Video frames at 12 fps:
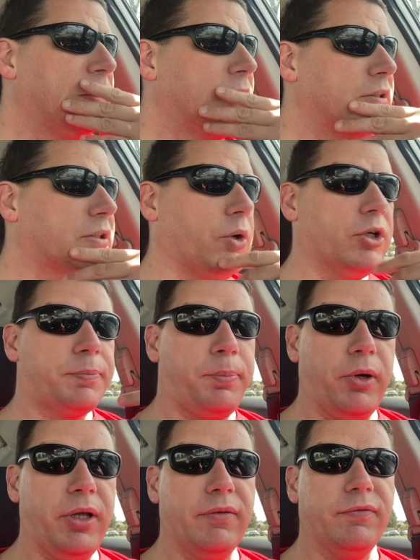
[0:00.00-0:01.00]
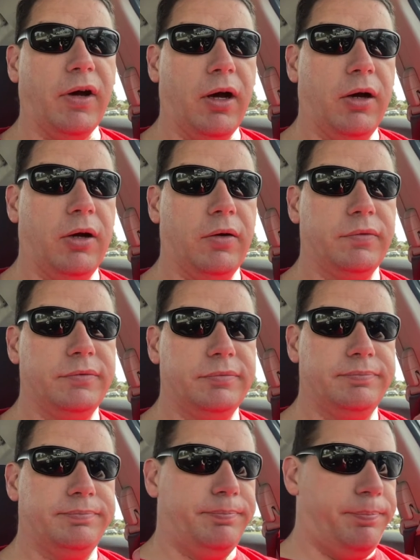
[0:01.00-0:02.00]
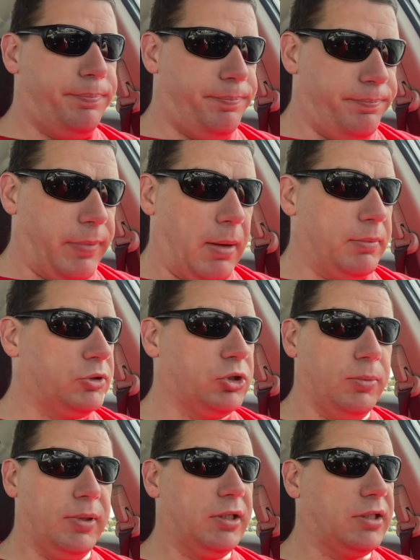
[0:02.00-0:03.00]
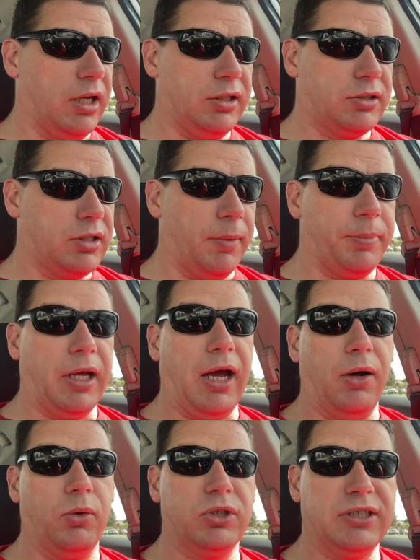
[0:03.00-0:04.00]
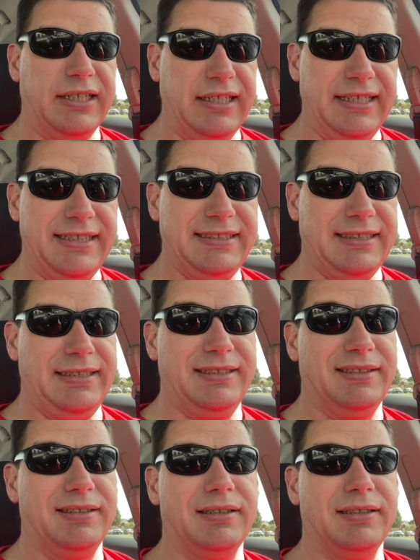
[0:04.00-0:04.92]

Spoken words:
So it's pretty involved. I'm assuming it takes a couple of hours easy.